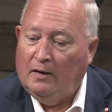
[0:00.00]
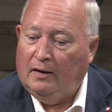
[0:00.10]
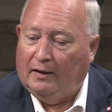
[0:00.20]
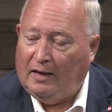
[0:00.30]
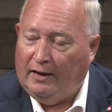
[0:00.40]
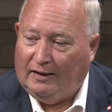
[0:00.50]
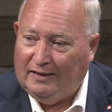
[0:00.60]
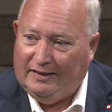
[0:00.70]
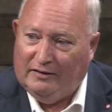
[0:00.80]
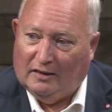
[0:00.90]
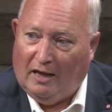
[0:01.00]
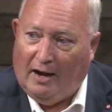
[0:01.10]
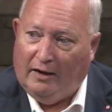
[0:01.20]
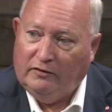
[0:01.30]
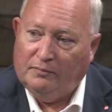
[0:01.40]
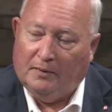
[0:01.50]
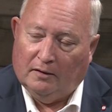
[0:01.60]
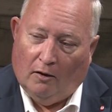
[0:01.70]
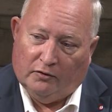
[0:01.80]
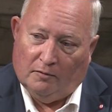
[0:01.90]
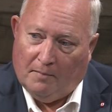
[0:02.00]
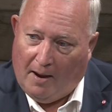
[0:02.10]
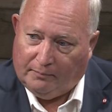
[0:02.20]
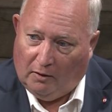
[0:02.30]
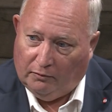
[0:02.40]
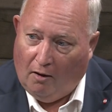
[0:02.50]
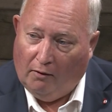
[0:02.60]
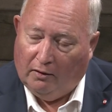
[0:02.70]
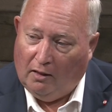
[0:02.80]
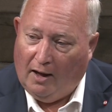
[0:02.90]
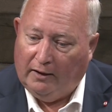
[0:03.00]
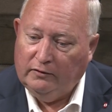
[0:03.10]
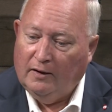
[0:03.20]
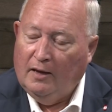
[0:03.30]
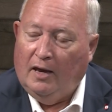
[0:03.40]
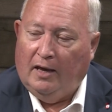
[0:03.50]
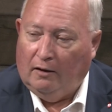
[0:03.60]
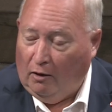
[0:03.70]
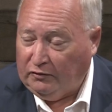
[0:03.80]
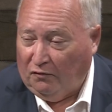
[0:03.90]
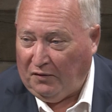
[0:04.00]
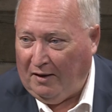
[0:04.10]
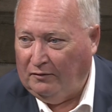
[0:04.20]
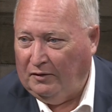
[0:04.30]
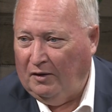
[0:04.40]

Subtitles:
It kind of cleaned the lines, but it also mapped out all the lines, and it also found